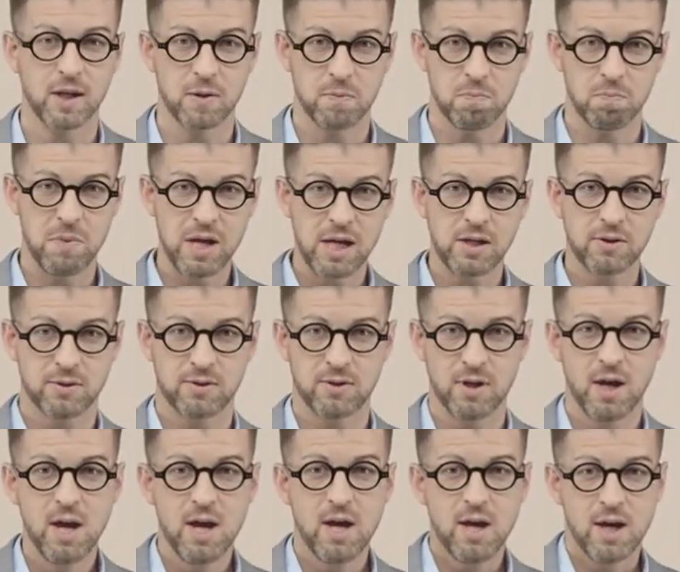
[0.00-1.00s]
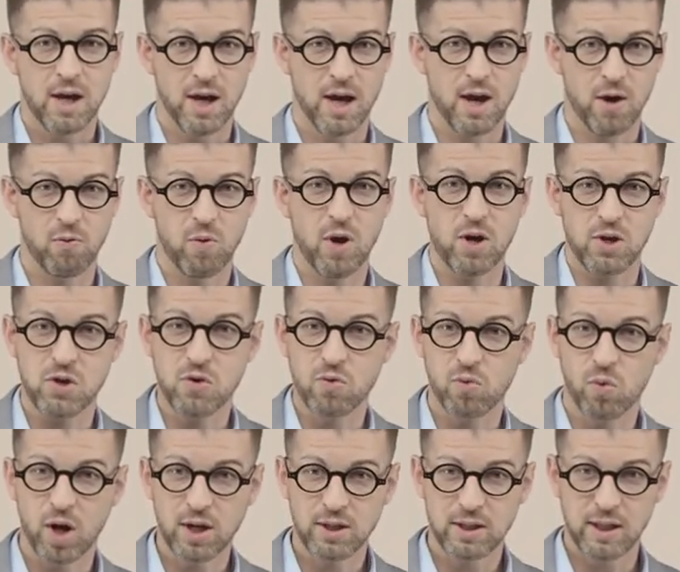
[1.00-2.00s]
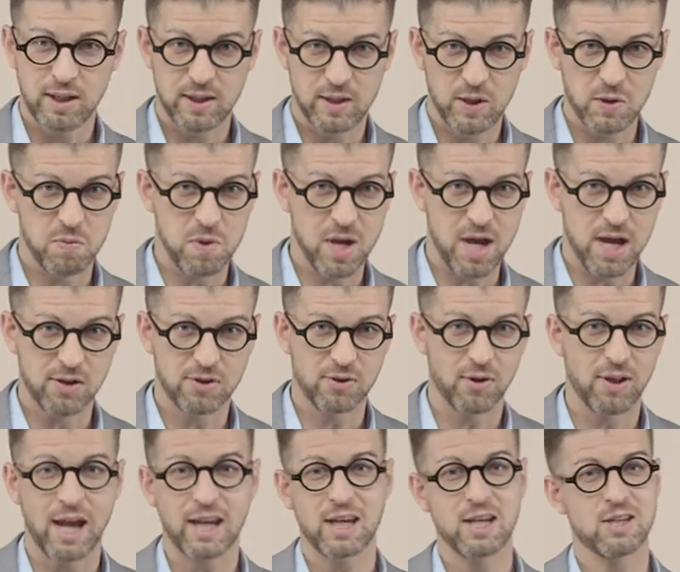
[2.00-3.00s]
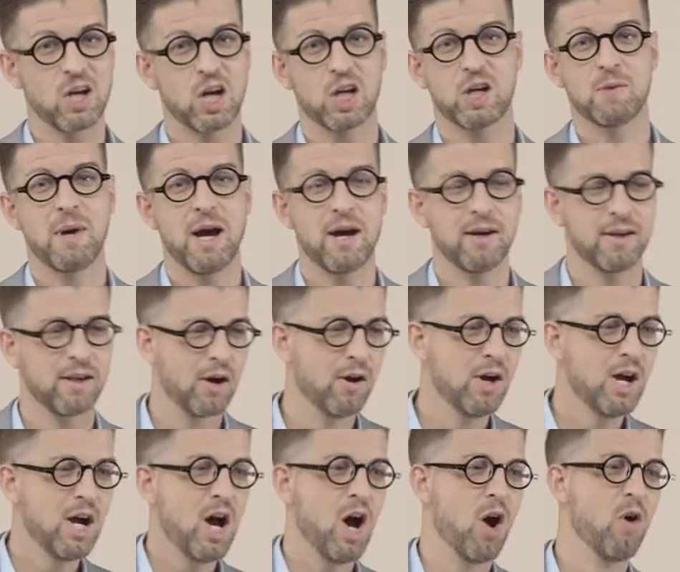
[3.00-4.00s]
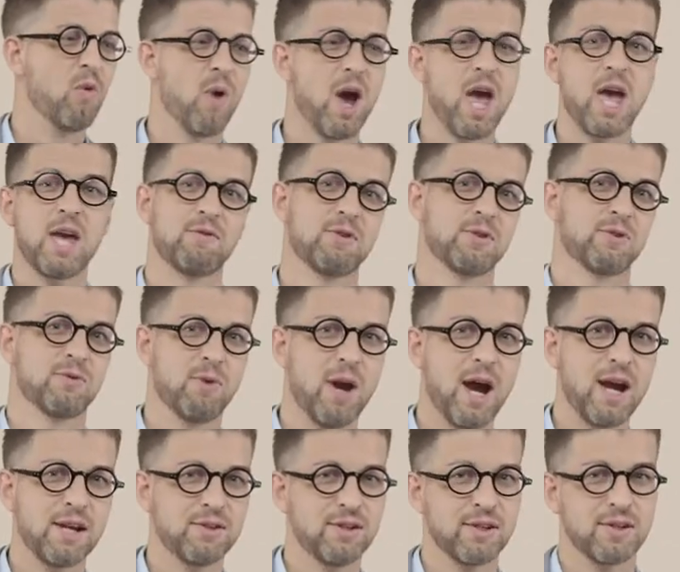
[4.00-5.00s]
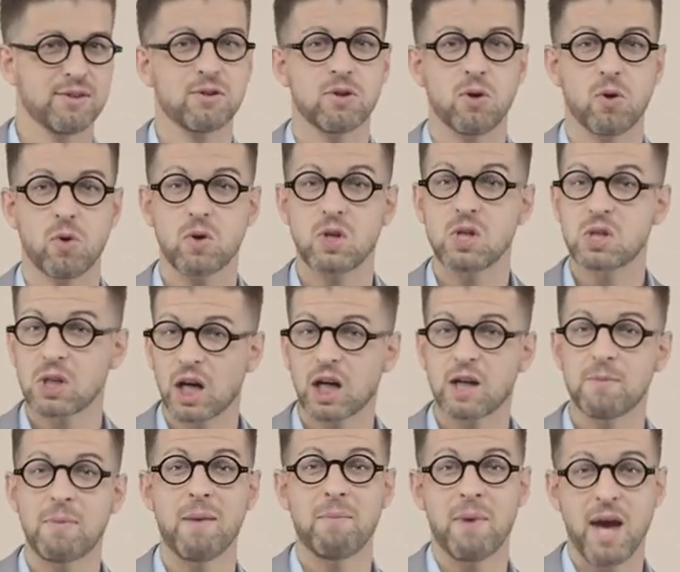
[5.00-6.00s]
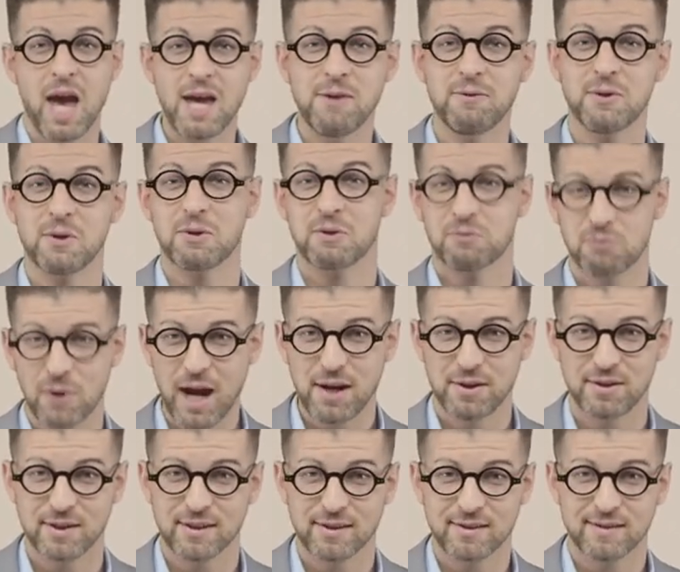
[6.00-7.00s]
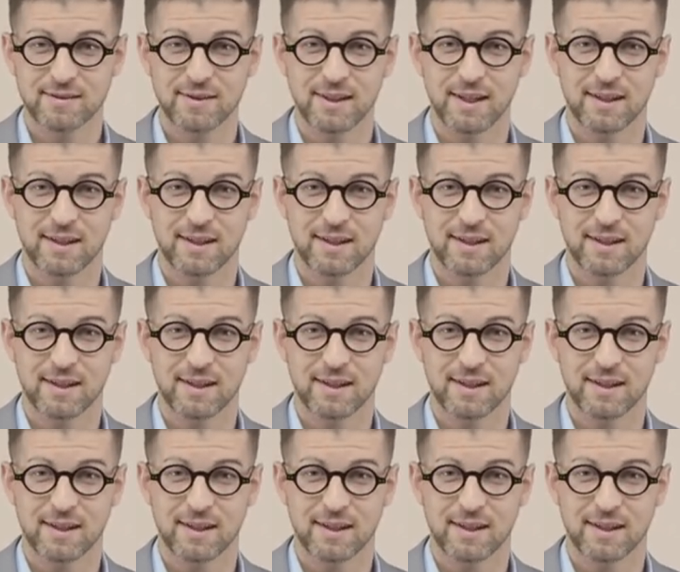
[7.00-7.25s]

It meets uh, what you want it to be. So, like you talk about, you know, a wave is righteous, or you talk about behavior is righteous.